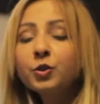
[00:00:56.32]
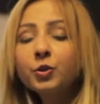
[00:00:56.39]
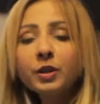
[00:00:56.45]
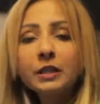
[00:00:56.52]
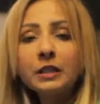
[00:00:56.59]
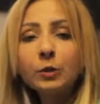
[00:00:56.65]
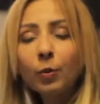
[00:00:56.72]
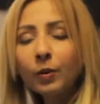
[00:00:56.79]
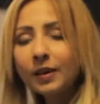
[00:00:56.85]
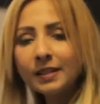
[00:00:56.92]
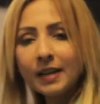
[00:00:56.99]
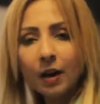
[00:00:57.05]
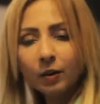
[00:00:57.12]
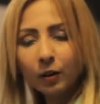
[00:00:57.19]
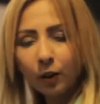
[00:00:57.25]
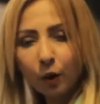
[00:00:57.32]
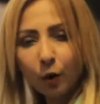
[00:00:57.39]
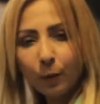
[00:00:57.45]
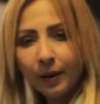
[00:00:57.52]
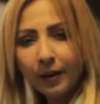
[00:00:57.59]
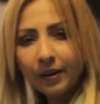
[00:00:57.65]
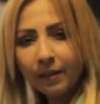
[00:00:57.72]
can tone it down a
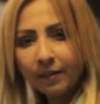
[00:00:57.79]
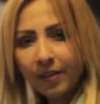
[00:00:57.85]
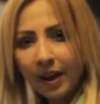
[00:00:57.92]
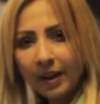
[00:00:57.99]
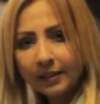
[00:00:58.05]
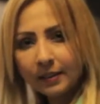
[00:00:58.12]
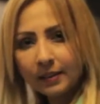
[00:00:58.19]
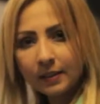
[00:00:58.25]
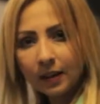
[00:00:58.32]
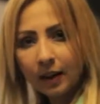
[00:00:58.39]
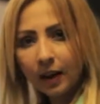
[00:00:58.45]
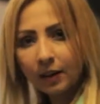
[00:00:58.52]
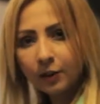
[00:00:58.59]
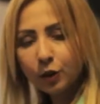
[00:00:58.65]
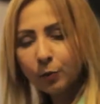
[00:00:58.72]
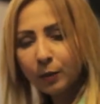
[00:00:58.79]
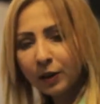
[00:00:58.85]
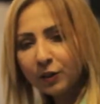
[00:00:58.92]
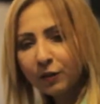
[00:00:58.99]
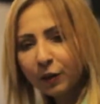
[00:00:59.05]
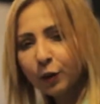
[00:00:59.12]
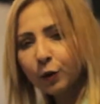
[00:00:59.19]
little bit if that's too
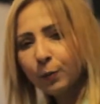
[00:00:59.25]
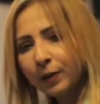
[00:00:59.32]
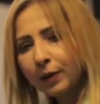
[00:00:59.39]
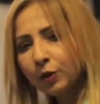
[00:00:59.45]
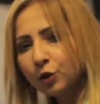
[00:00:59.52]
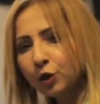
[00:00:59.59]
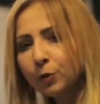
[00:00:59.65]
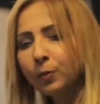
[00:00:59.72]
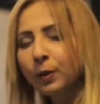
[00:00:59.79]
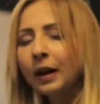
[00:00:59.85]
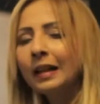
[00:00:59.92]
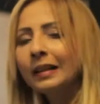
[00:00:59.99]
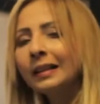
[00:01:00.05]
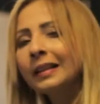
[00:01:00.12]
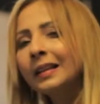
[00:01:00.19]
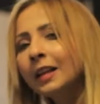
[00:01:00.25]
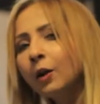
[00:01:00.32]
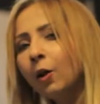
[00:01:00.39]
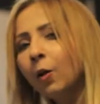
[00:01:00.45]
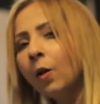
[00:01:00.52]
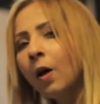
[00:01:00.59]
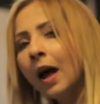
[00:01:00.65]
much for you, but you should put a
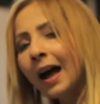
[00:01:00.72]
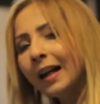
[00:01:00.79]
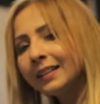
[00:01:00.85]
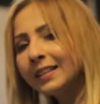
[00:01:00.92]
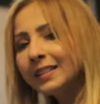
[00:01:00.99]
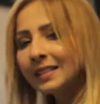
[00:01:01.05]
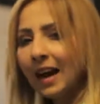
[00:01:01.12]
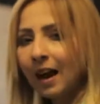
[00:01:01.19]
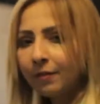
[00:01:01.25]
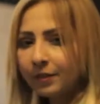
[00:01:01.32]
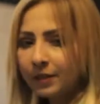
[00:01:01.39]
little, at least half a